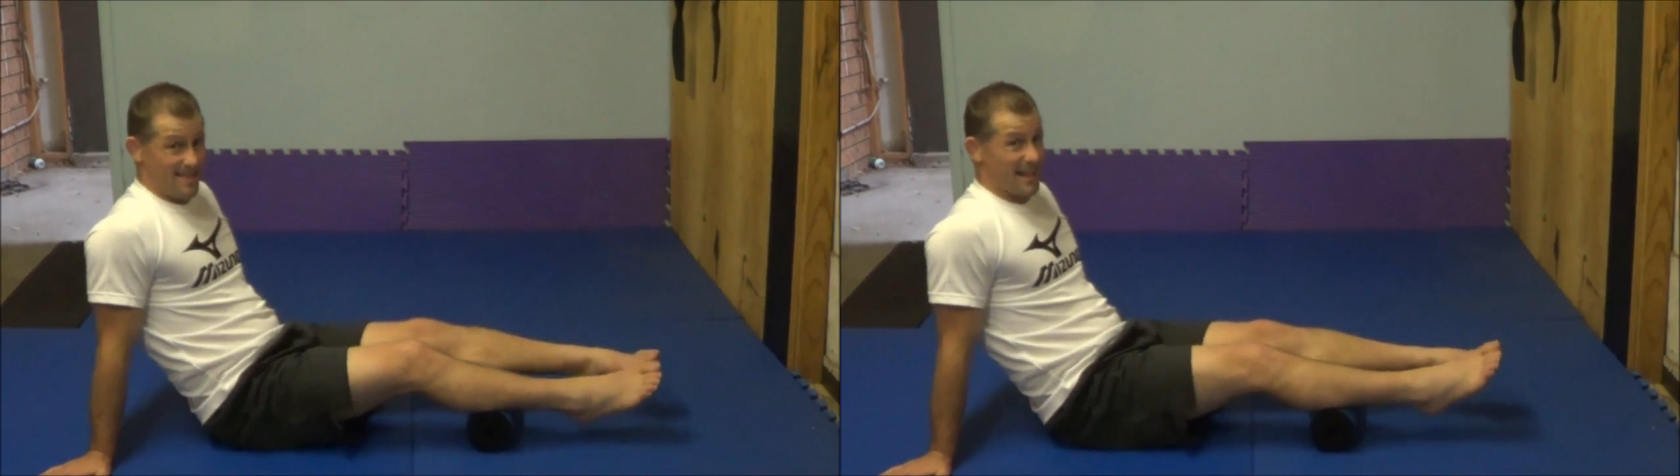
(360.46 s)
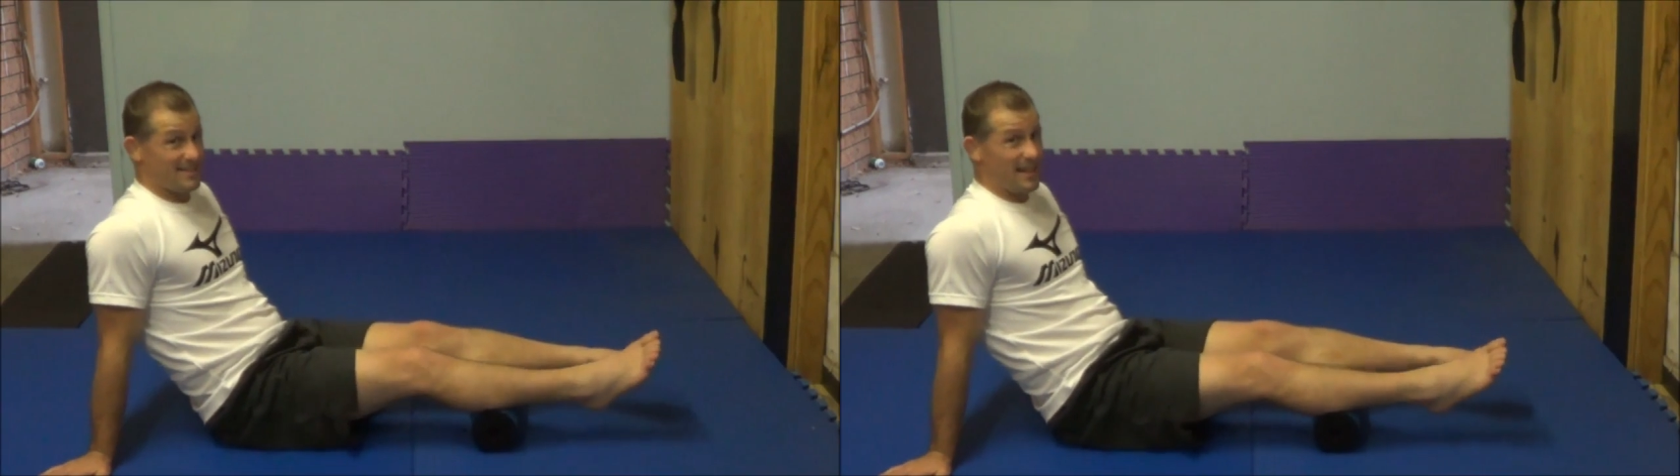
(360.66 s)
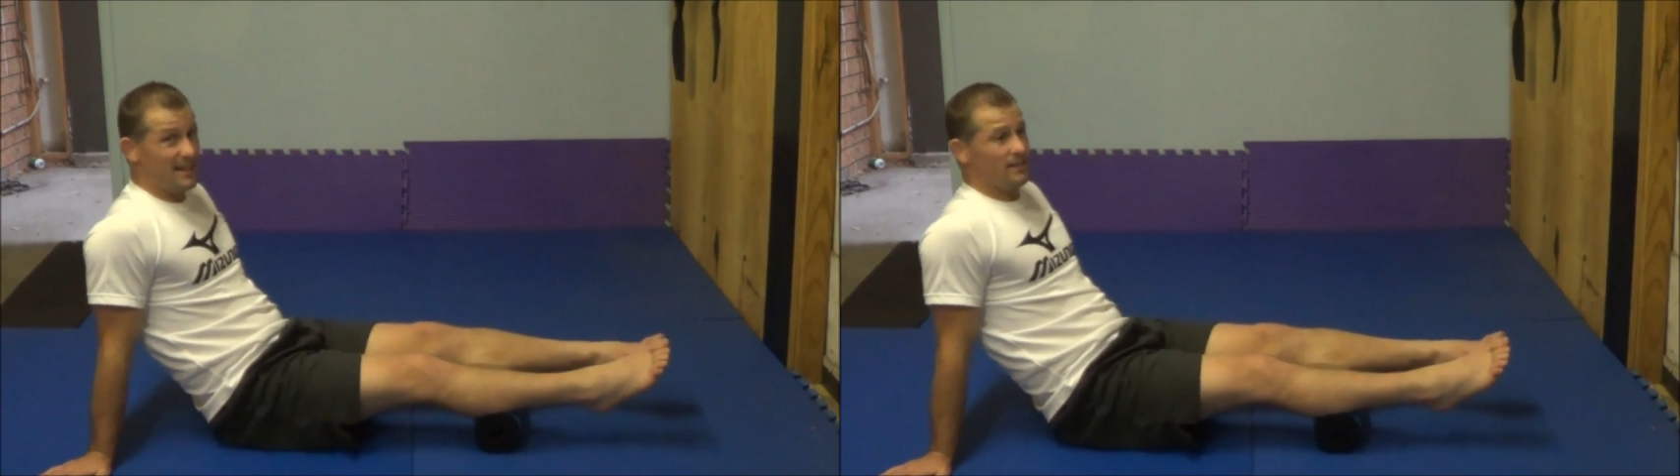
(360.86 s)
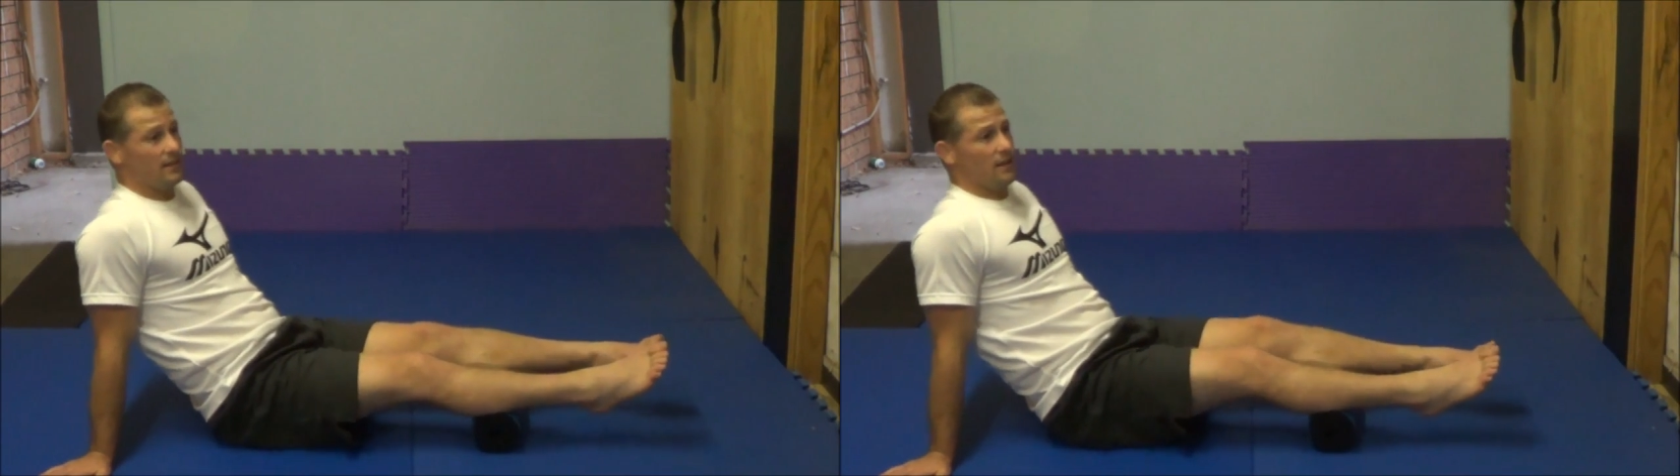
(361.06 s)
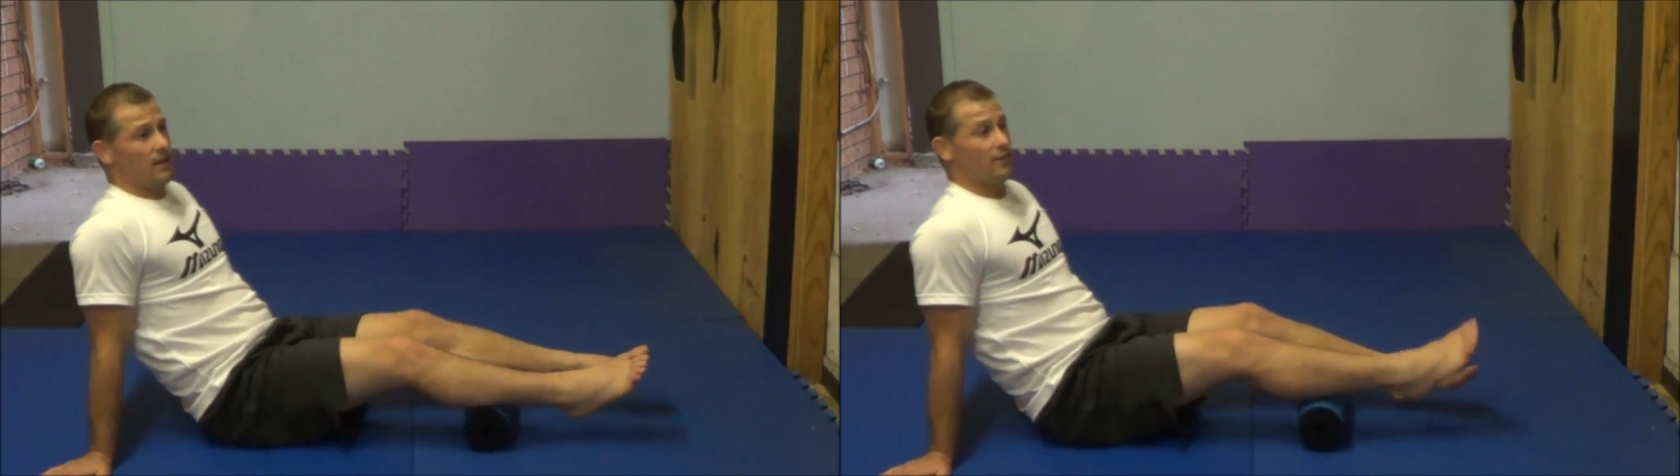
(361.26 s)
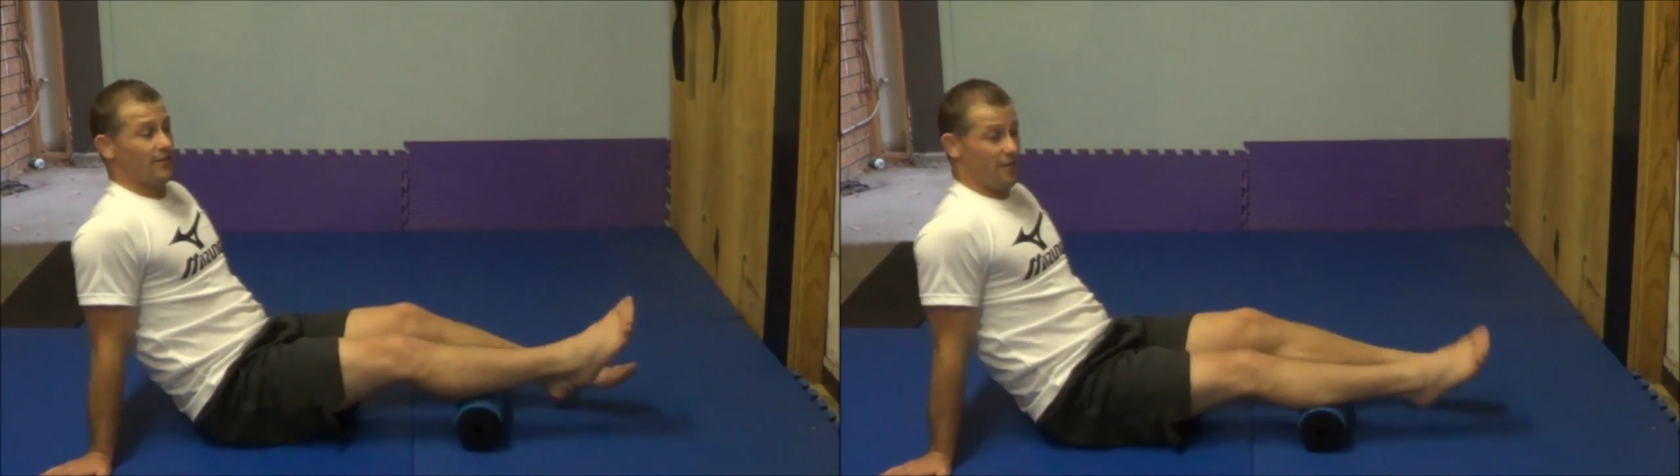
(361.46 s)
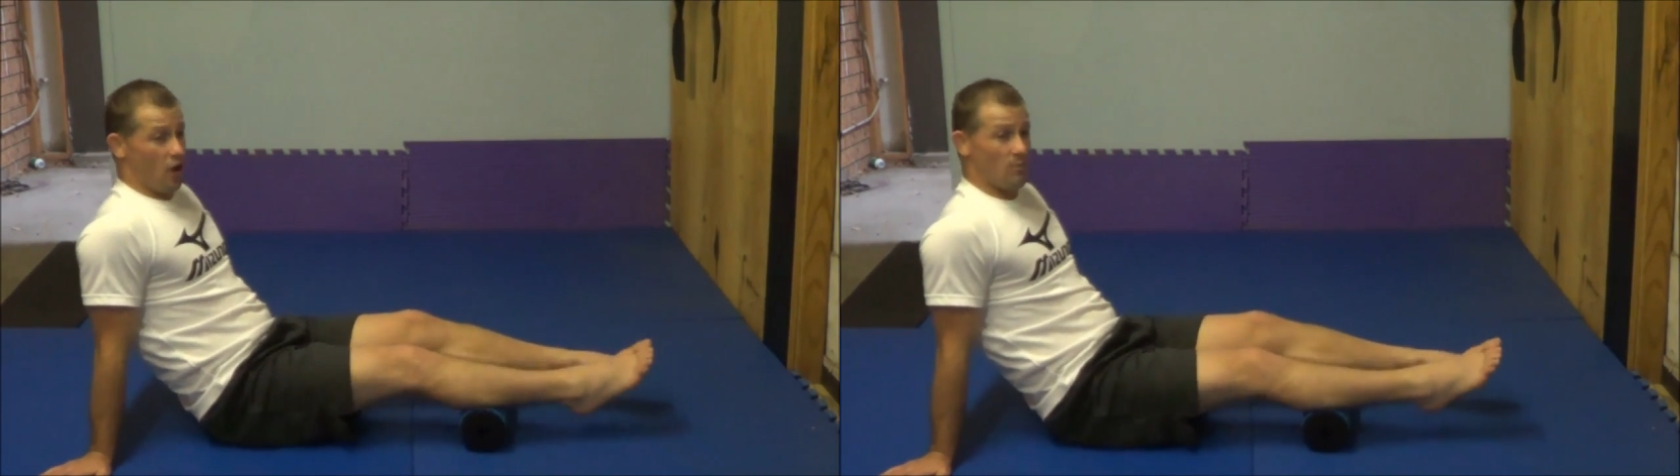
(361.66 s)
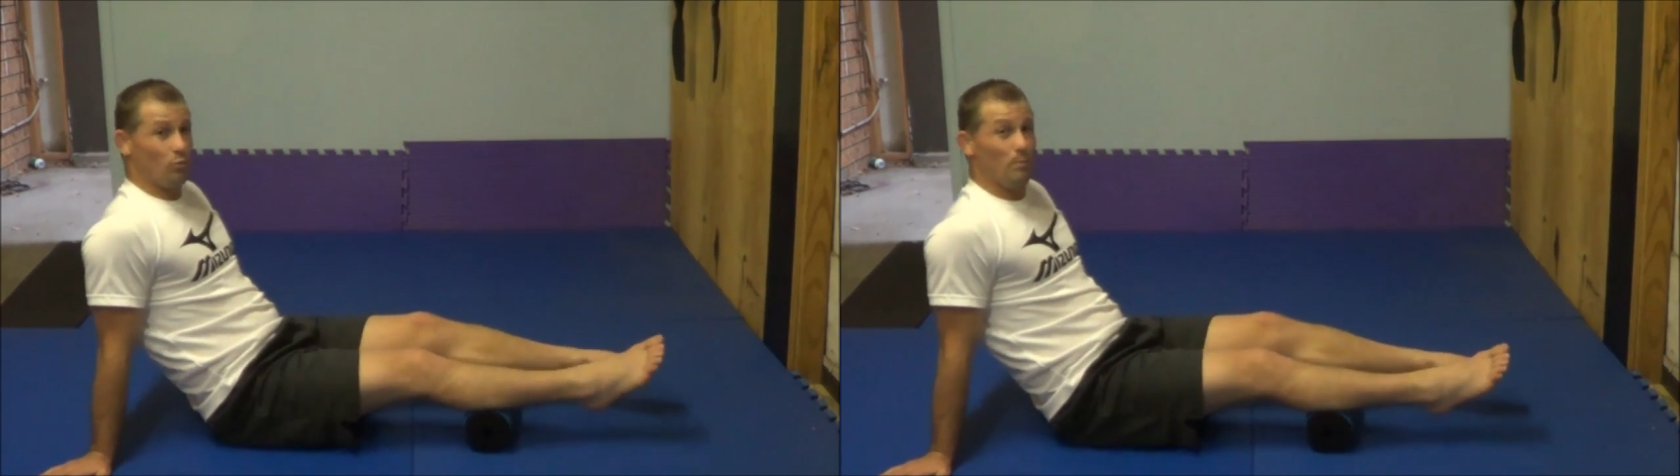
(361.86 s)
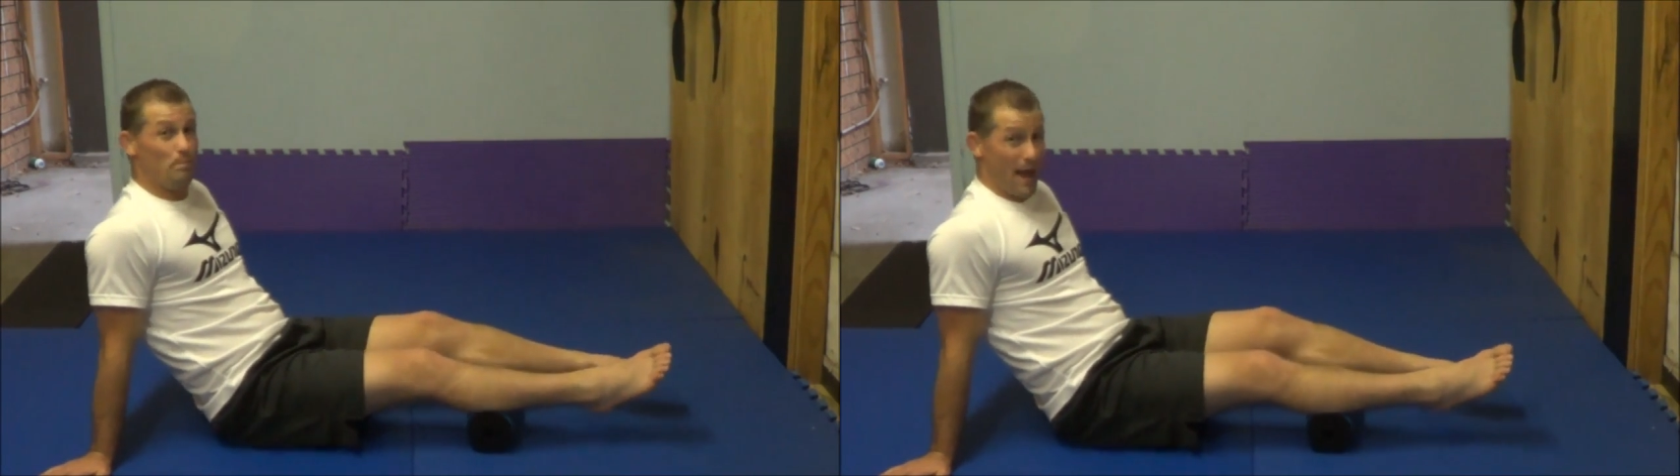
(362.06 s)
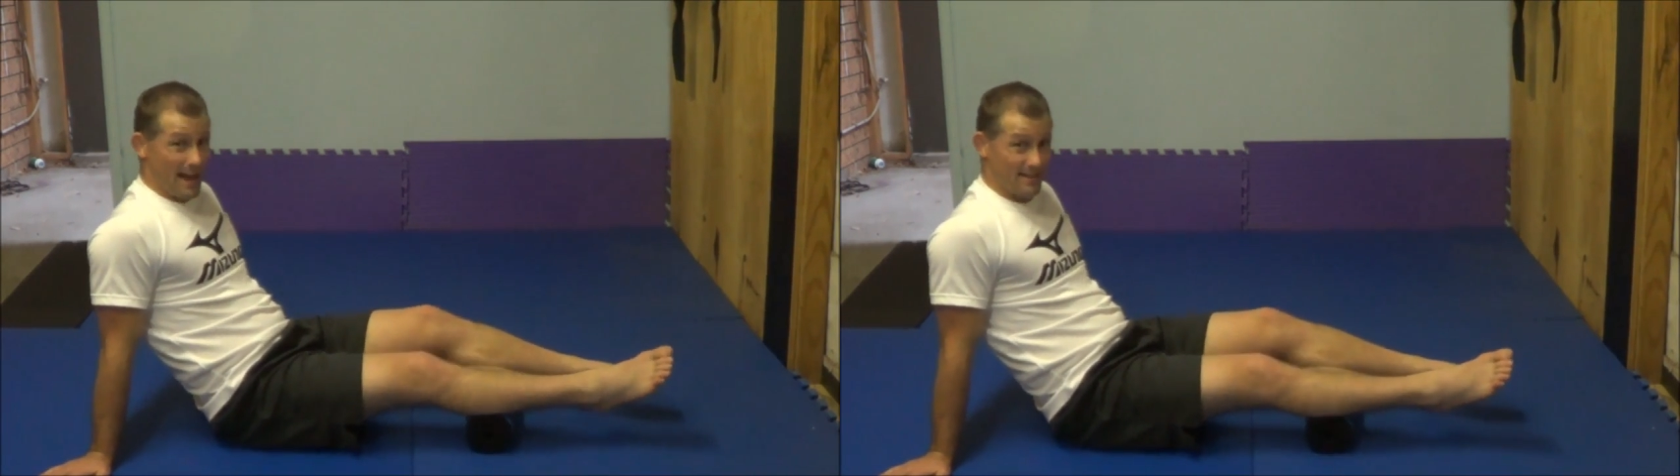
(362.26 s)
that's it, the foam will
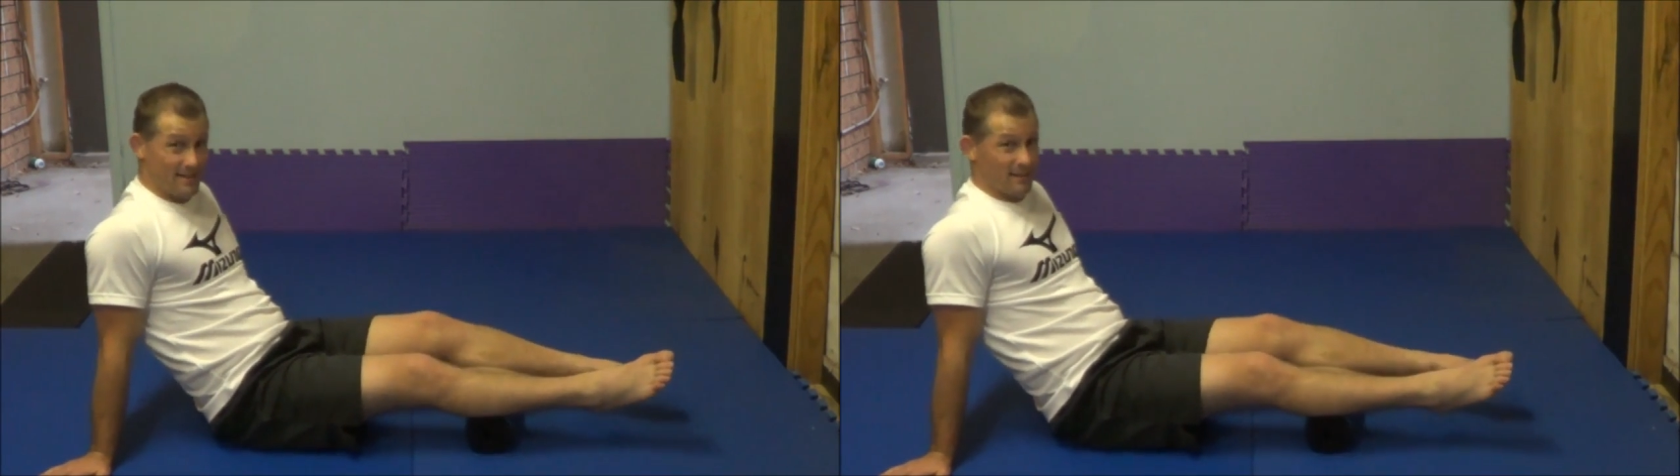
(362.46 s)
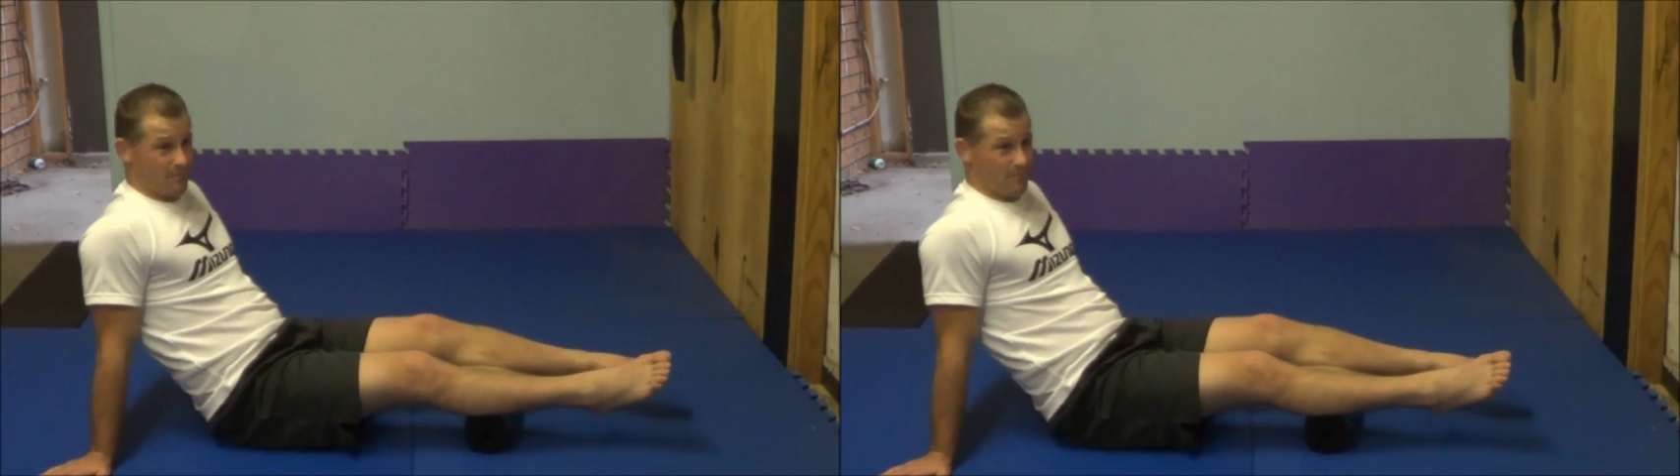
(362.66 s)
bend